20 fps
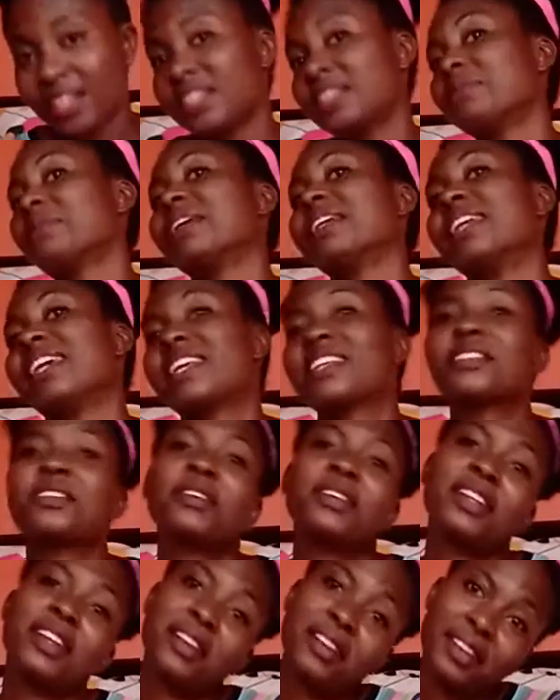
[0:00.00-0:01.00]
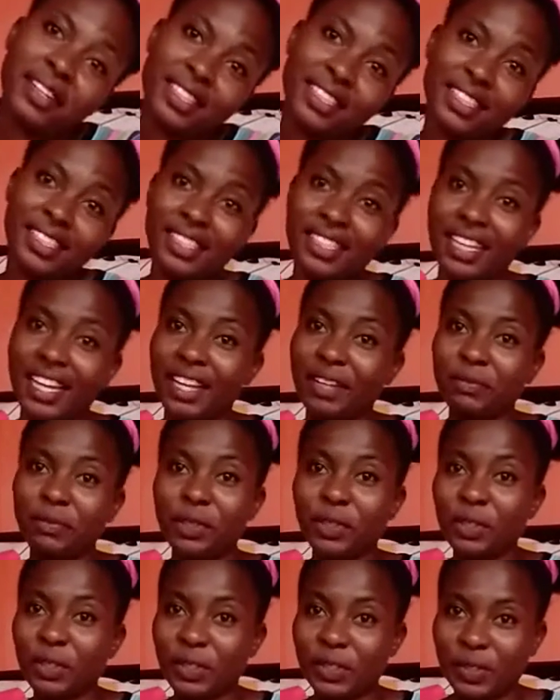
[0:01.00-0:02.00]
My neck is already hurting. I'm
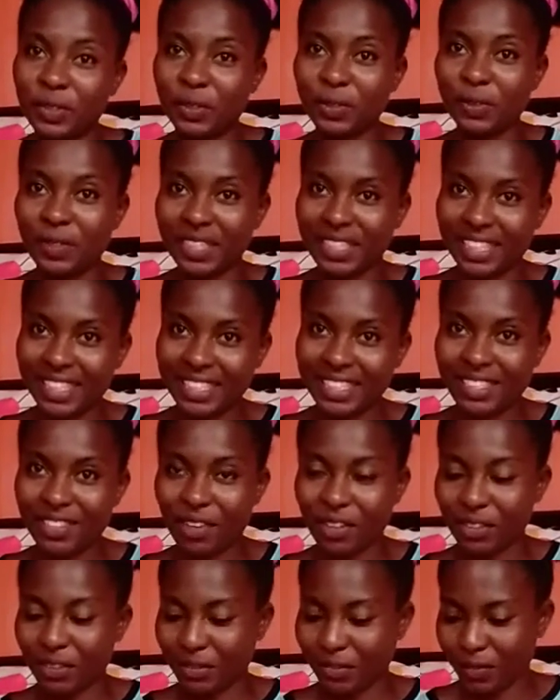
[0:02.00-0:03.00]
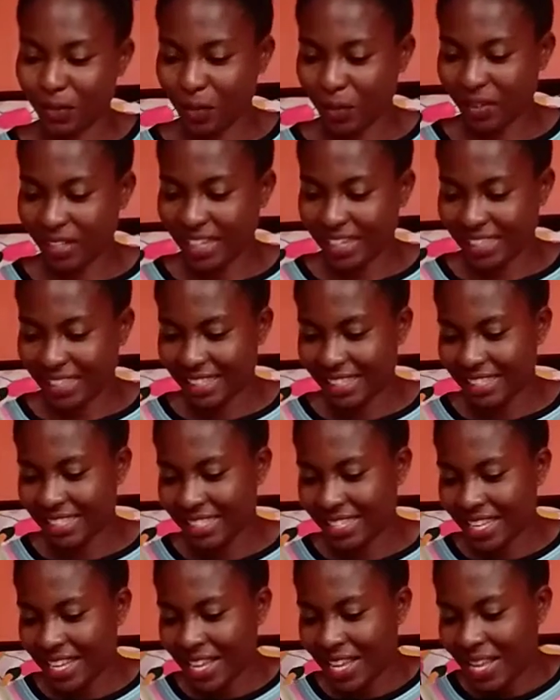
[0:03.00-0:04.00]
not used to doing it on the floor like this.
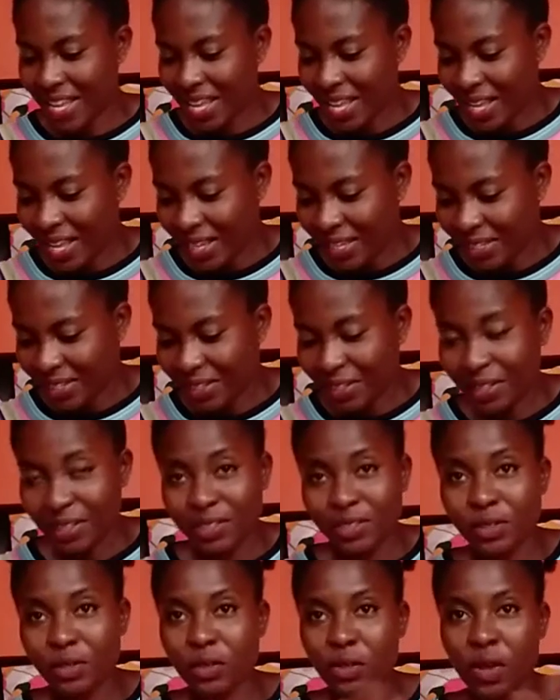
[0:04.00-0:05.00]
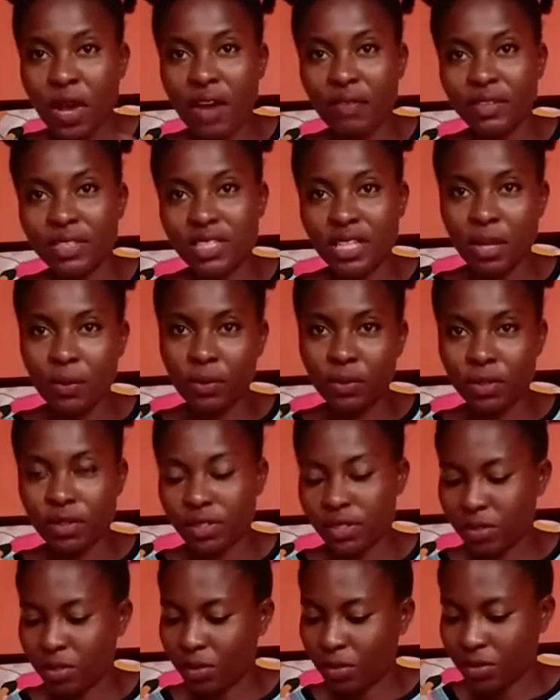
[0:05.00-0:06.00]
It's good you have a table,
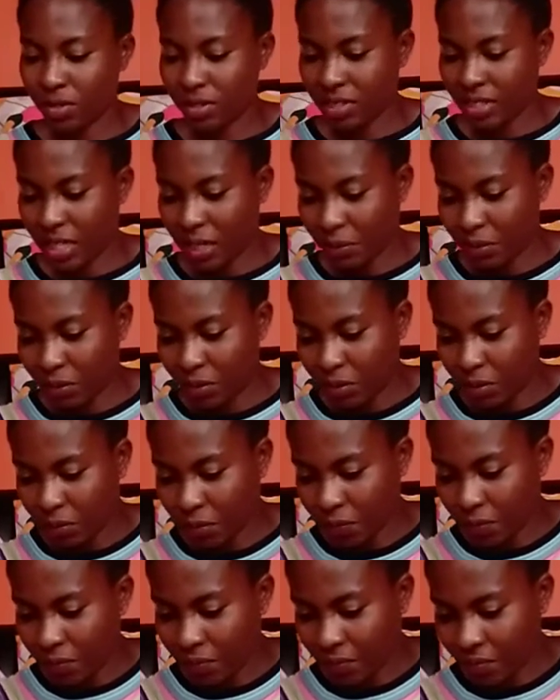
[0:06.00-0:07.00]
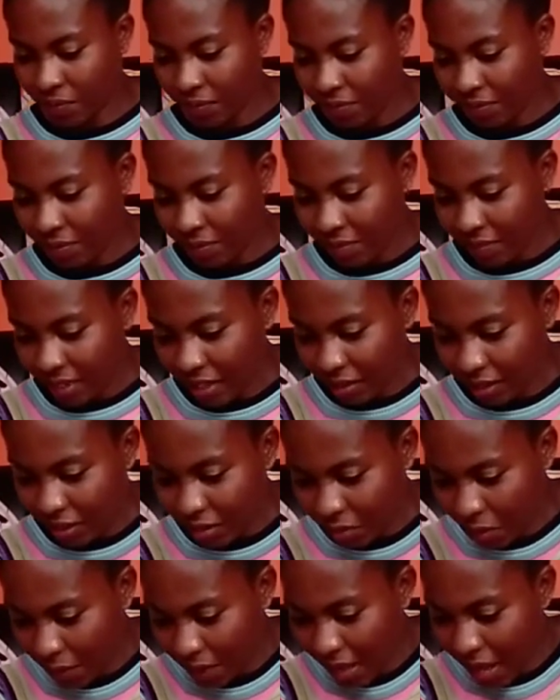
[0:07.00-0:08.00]
just use a table too. Now this is
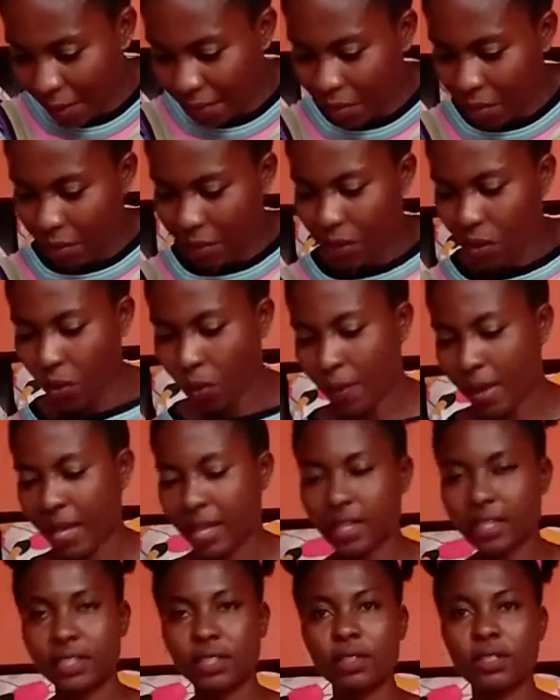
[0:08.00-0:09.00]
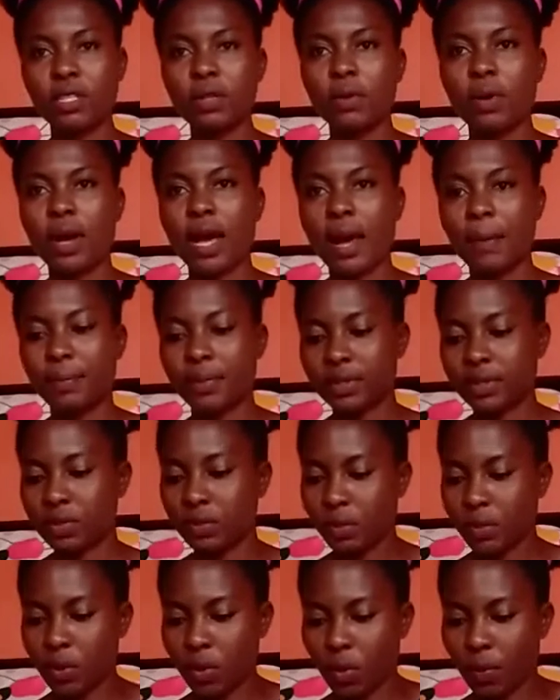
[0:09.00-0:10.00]
what will happen when we go back. Do you see what happens
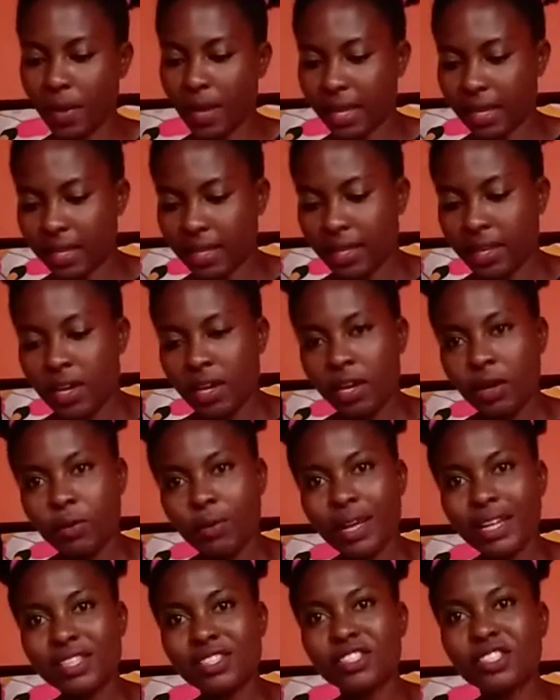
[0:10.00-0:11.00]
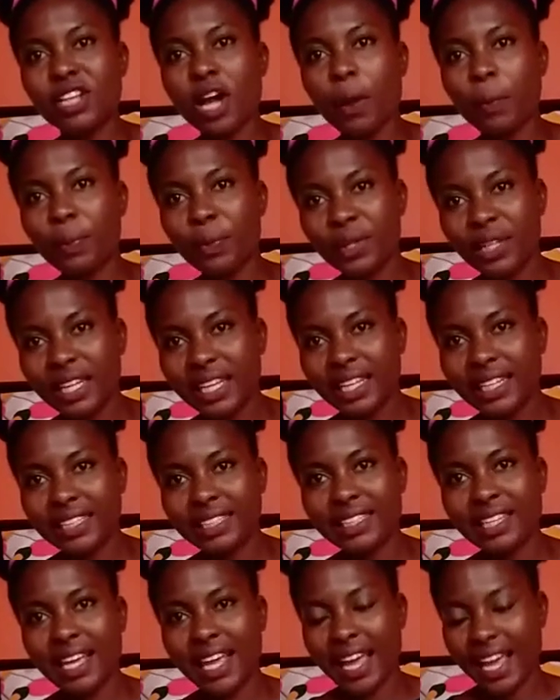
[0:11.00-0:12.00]
when we go back? We are doubling
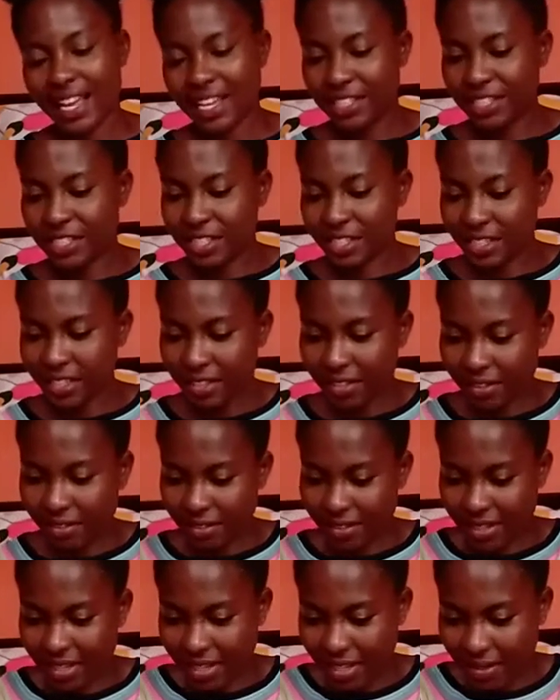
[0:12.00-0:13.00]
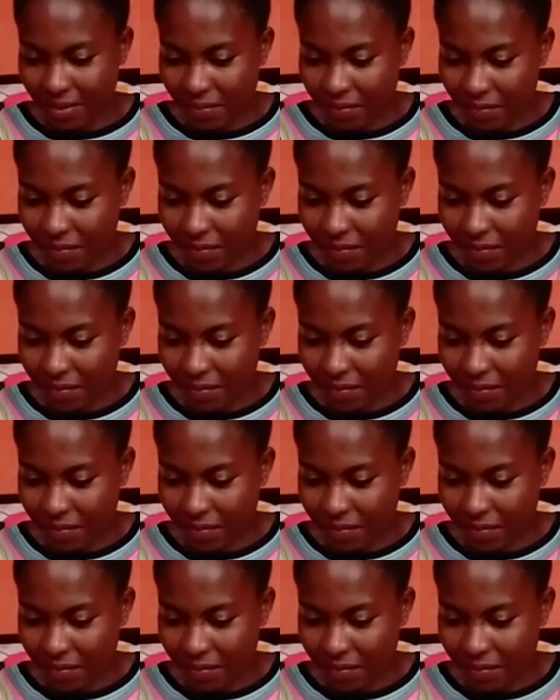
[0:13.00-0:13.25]
the edge, okay?